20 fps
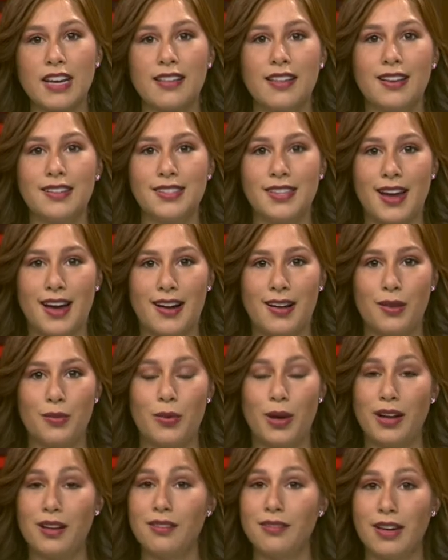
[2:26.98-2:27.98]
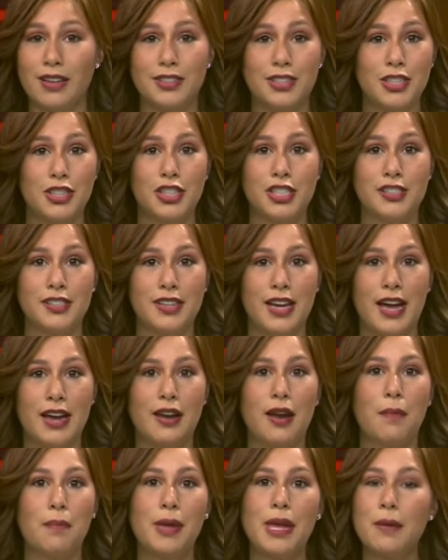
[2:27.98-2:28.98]
Thanks, Al. Well, as you just said,
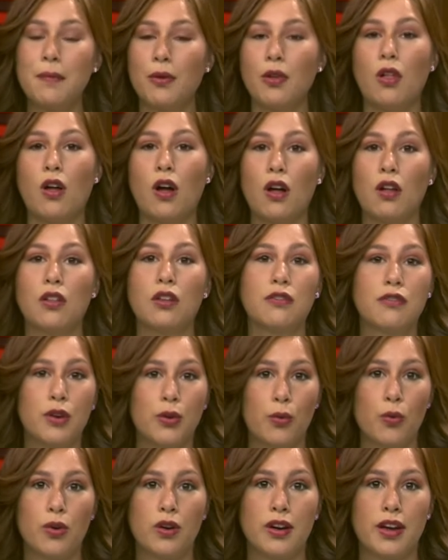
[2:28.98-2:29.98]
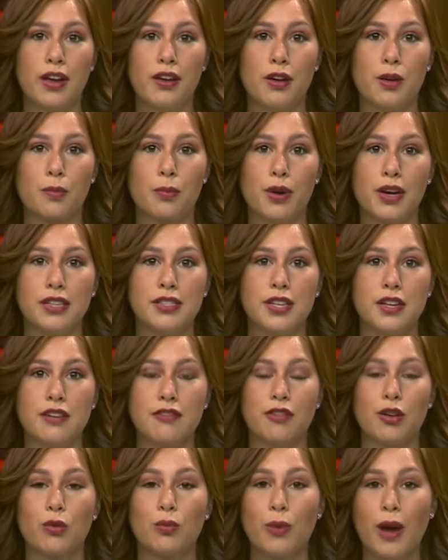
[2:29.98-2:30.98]
people all over Oregon are bracing
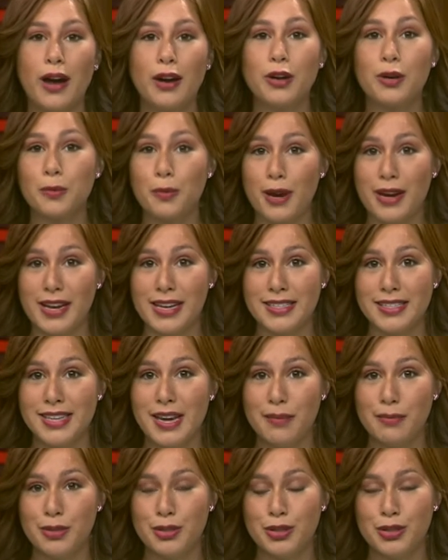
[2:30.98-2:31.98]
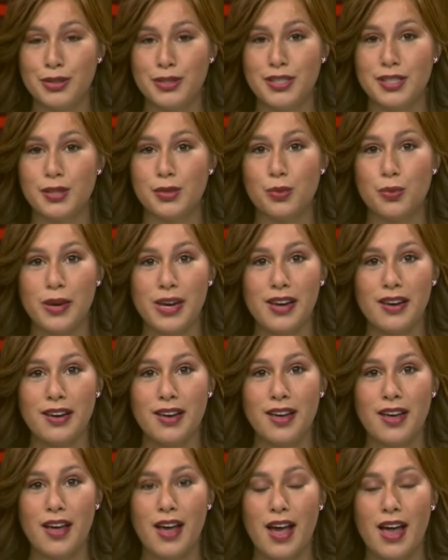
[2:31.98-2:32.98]
for record-breaking temperatures this week,
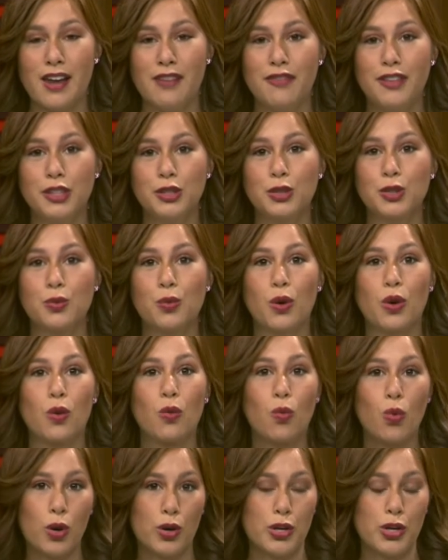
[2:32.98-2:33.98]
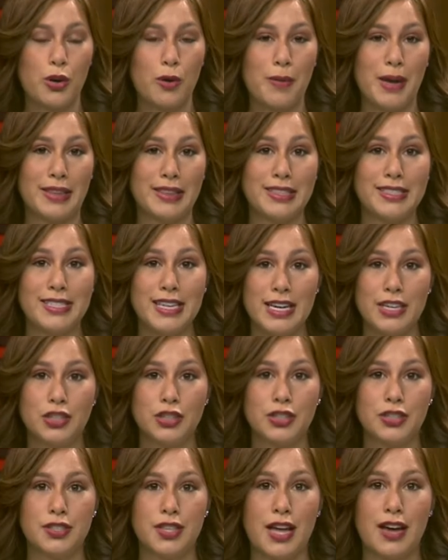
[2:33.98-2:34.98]
and officials want to warn you about the
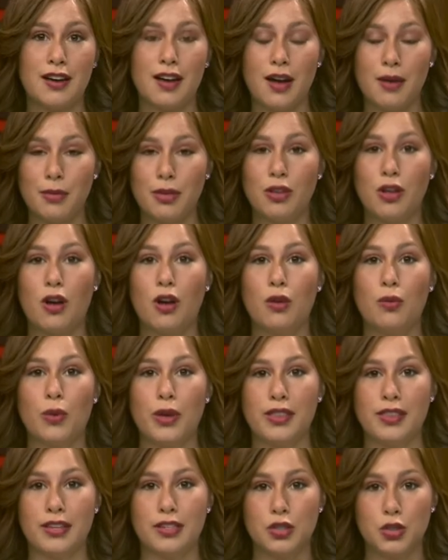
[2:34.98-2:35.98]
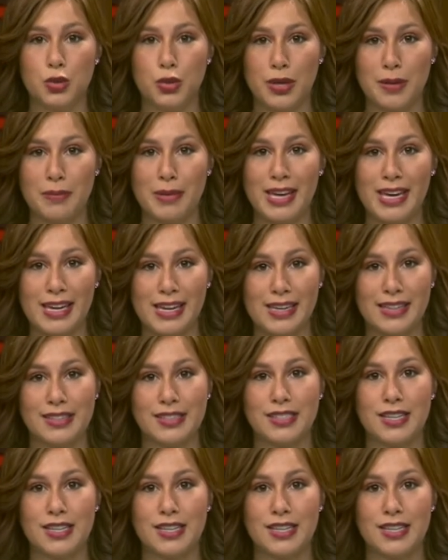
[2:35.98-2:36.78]
dangers that come along with extreme heat.